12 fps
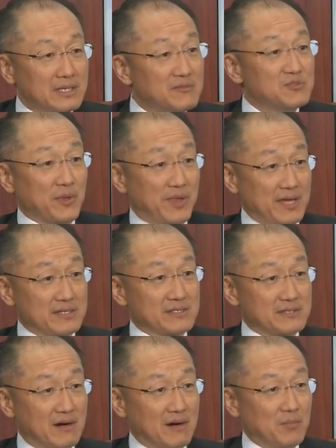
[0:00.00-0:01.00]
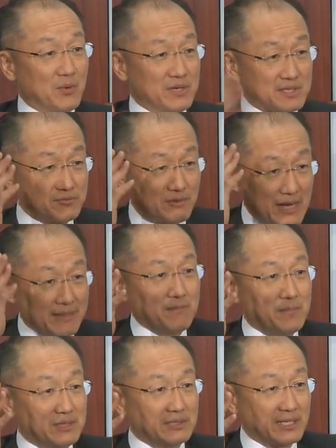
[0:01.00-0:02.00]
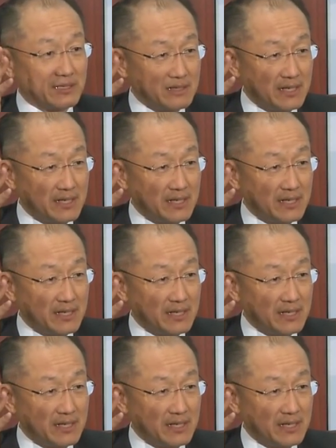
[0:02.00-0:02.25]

lives with us. Our board is right in the building.